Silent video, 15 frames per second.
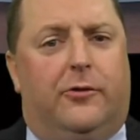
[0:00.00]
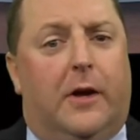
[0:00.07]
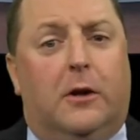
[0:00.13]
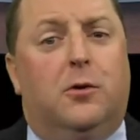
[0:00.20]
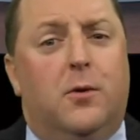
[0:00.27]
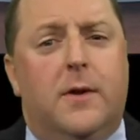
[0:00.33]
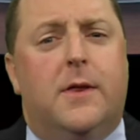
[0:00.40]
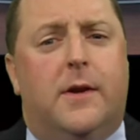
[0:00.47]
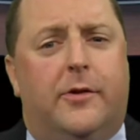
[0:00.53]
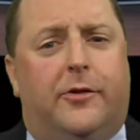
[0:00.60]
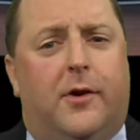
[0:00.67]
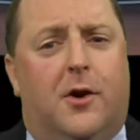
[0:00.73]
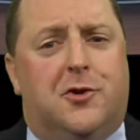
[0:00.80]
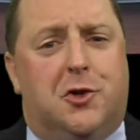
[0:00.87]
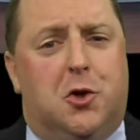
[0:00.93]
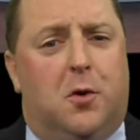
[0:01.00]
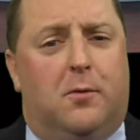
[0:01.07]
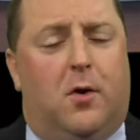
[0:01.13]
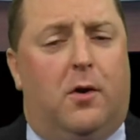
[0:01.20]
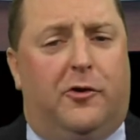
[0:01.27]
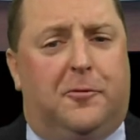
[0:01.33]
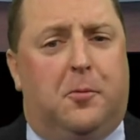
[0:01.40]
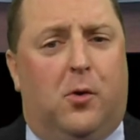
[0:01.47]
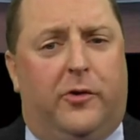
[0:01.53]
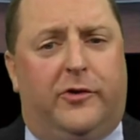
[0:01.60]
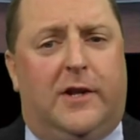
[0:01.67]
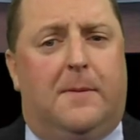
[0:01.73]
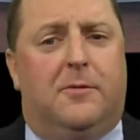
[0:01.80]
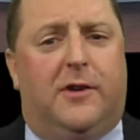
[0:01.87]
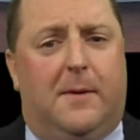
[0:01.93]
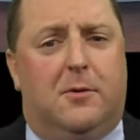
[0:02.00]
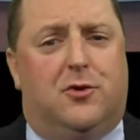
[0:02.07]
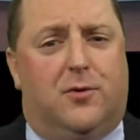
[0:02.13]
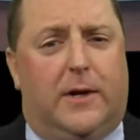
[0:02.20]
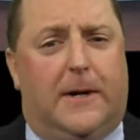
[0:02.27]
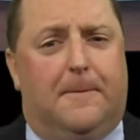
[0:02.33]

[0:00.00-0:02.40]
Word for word: including the discussion over our sports team's imagery.